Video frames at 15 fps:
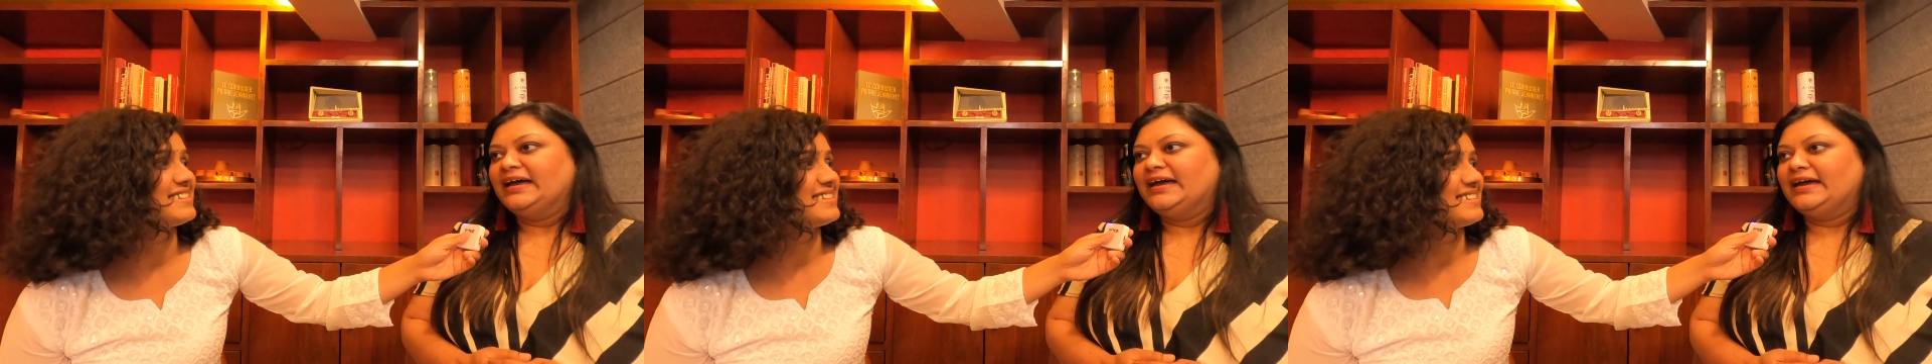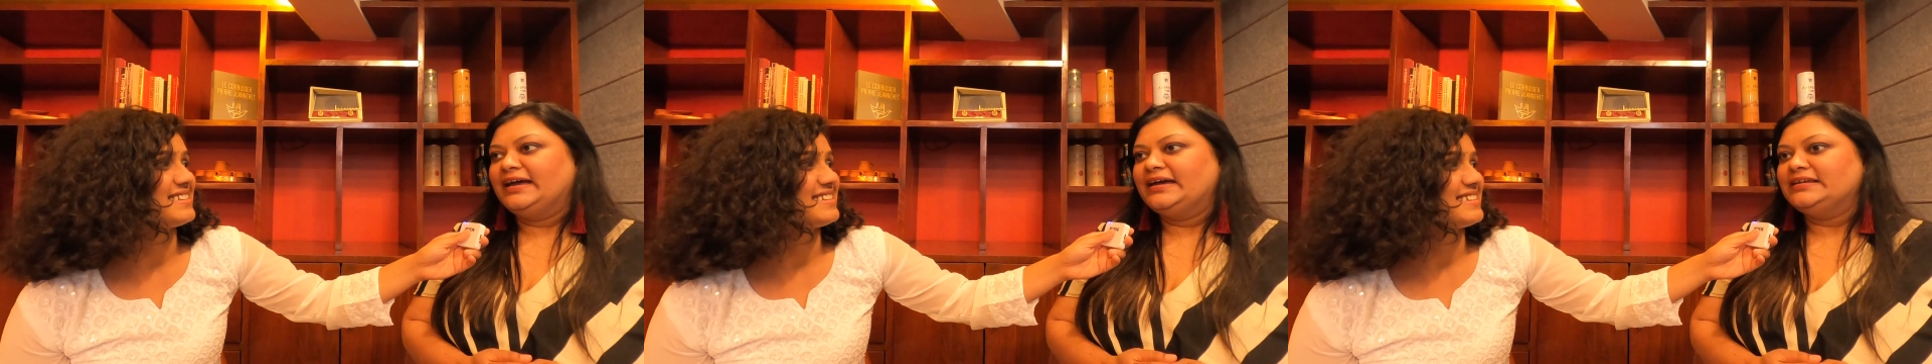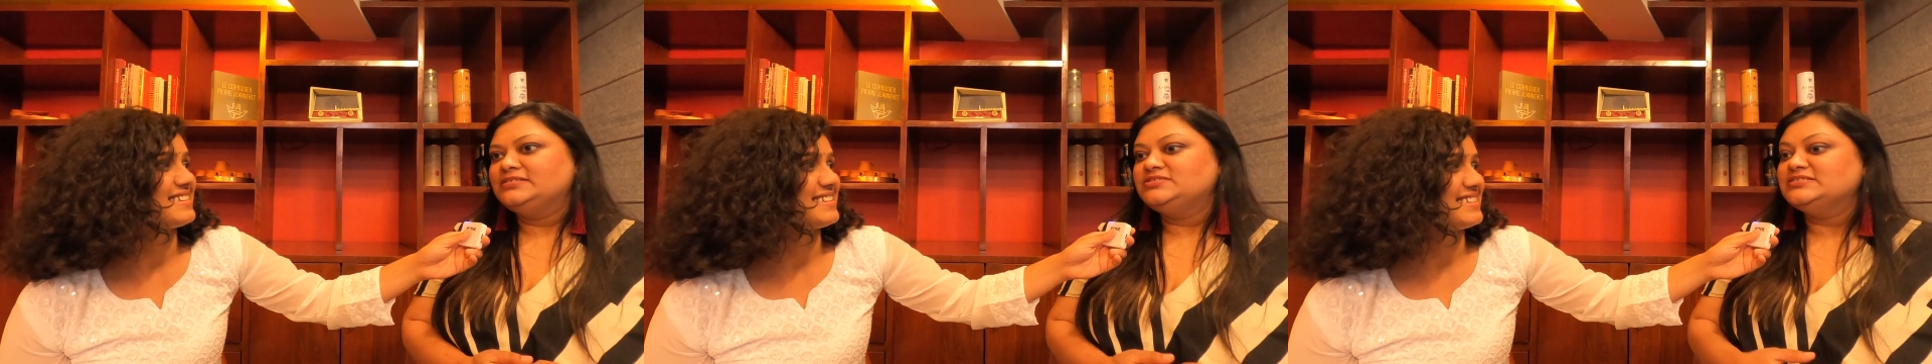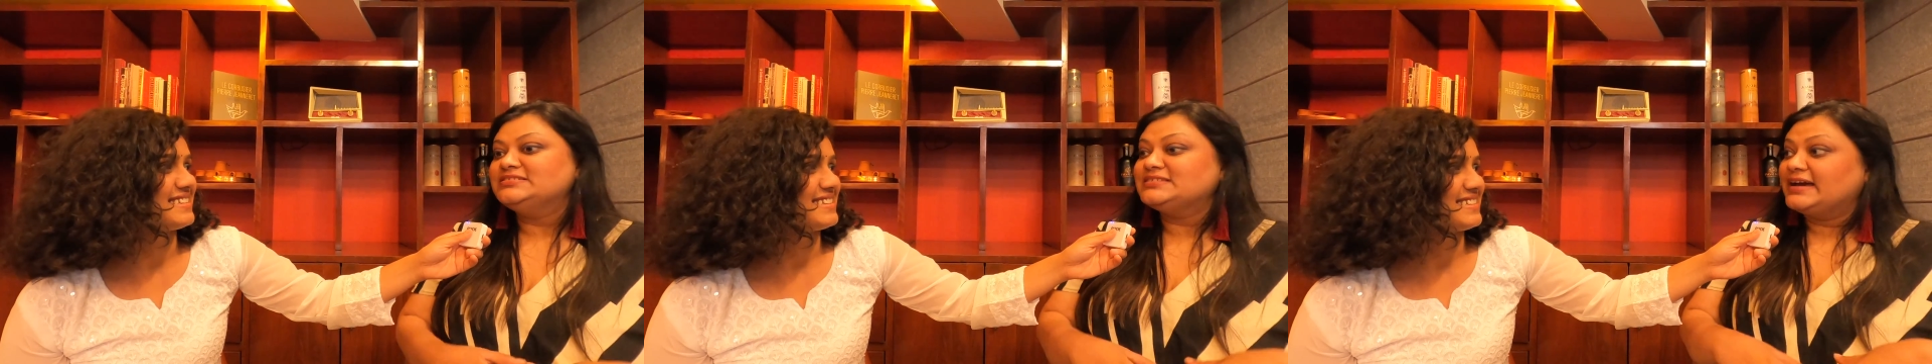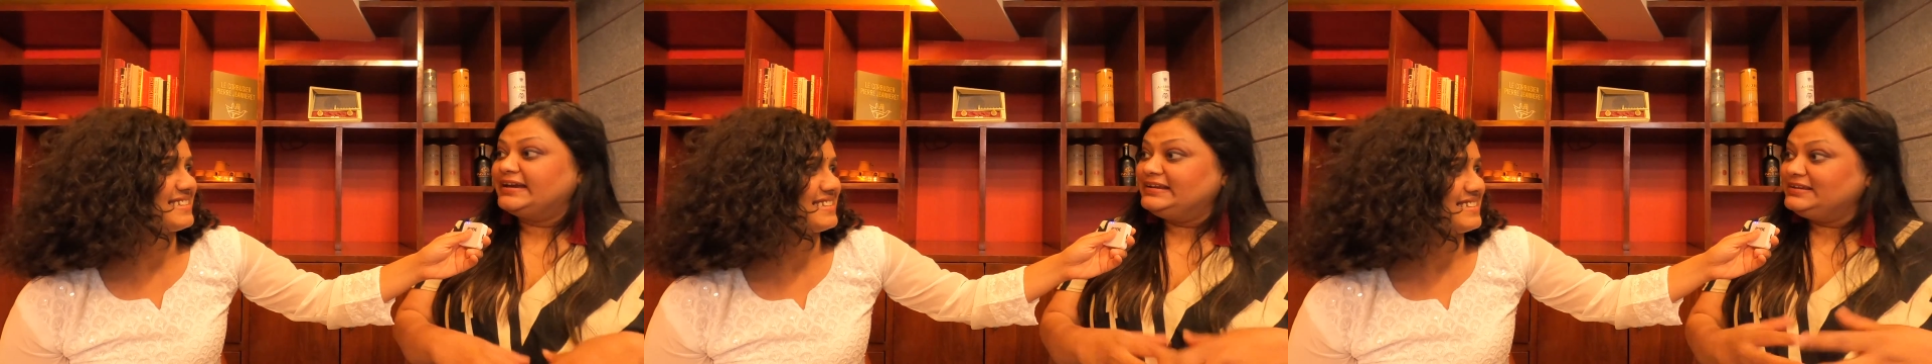and
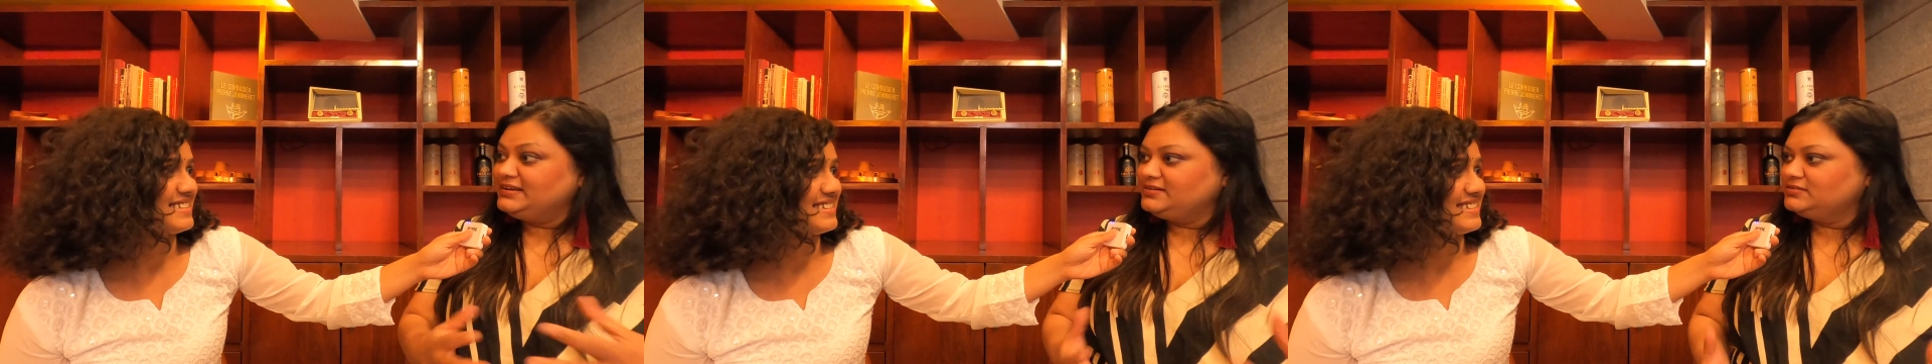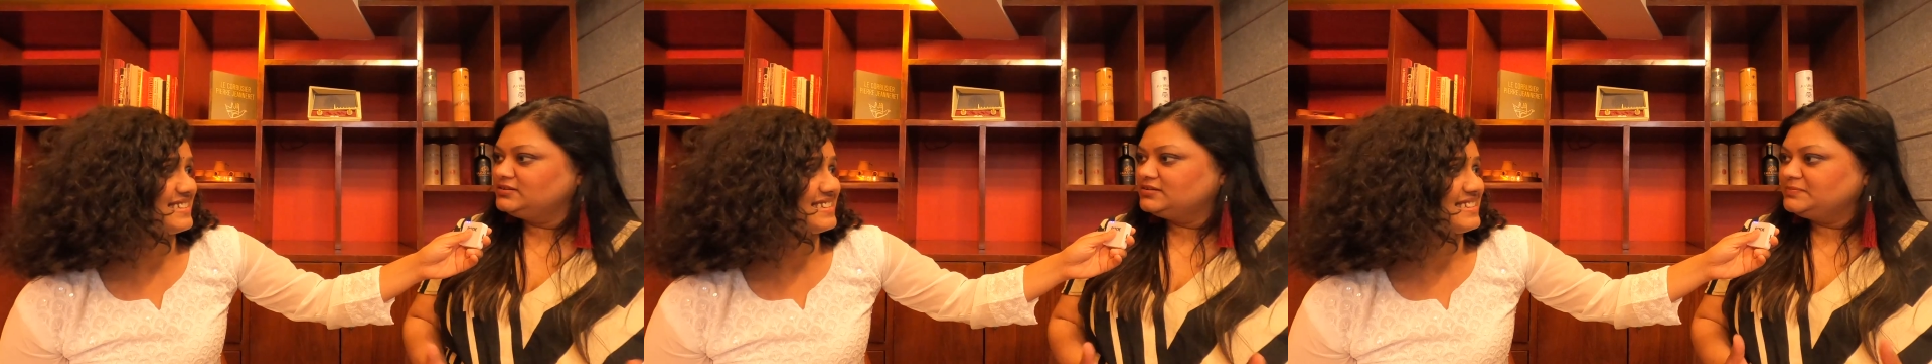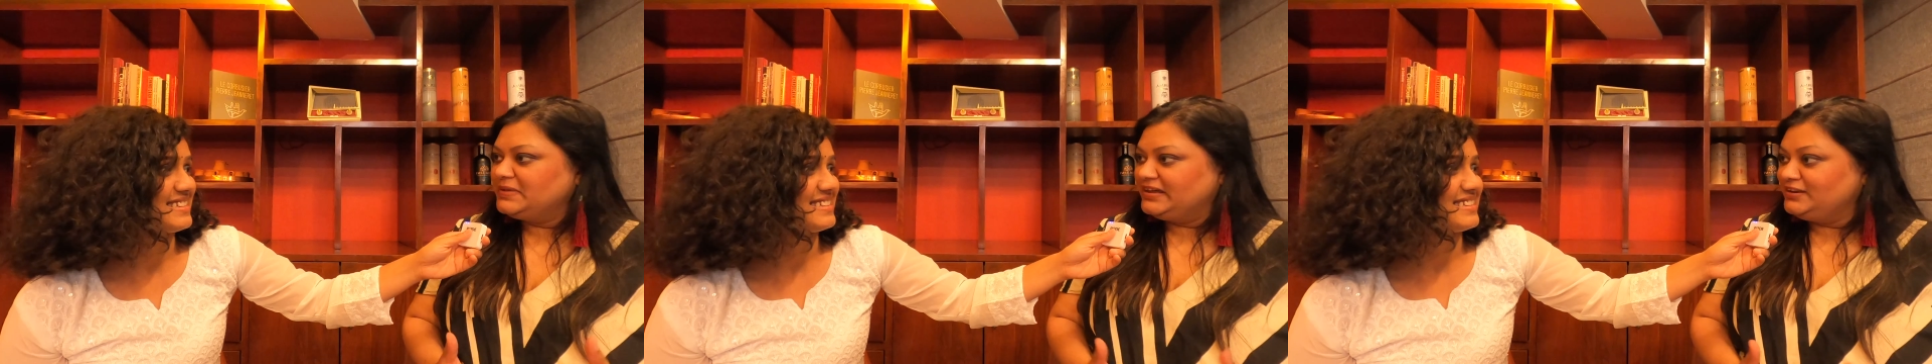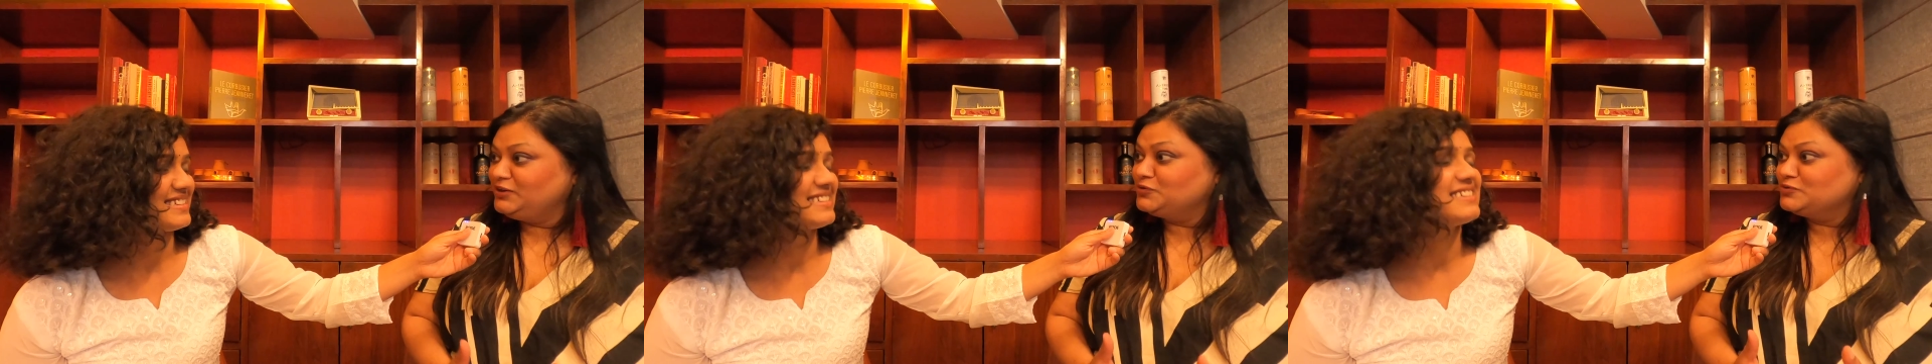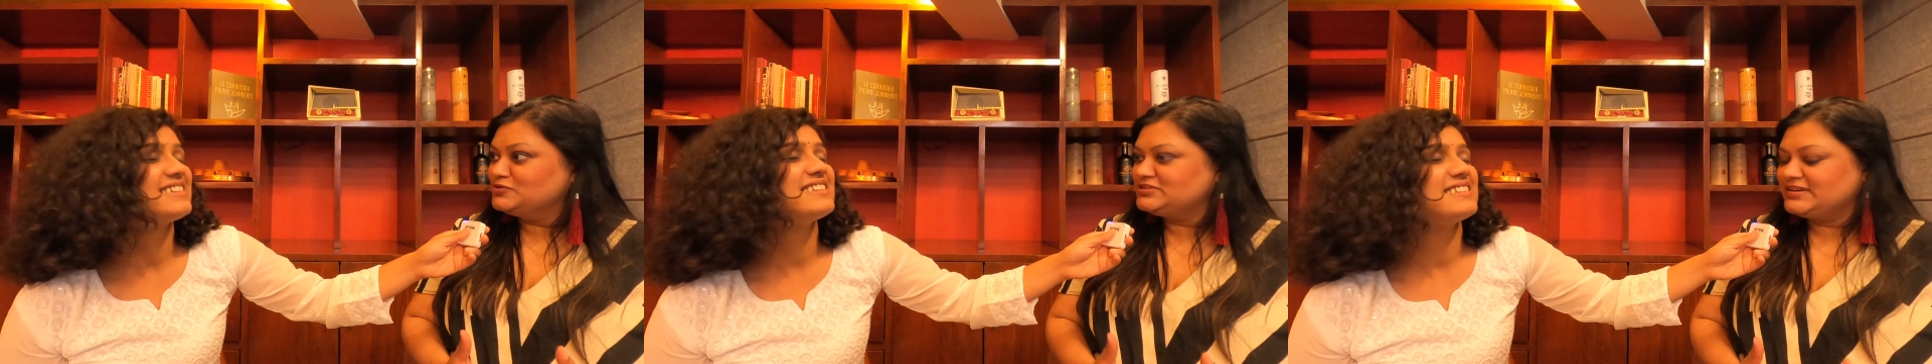designing the
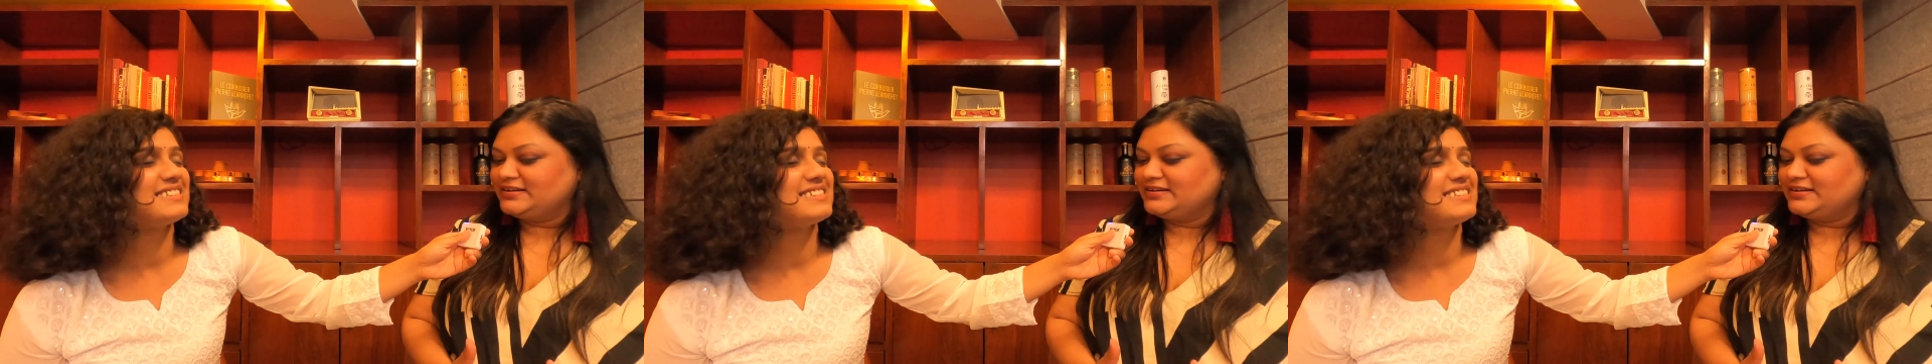menus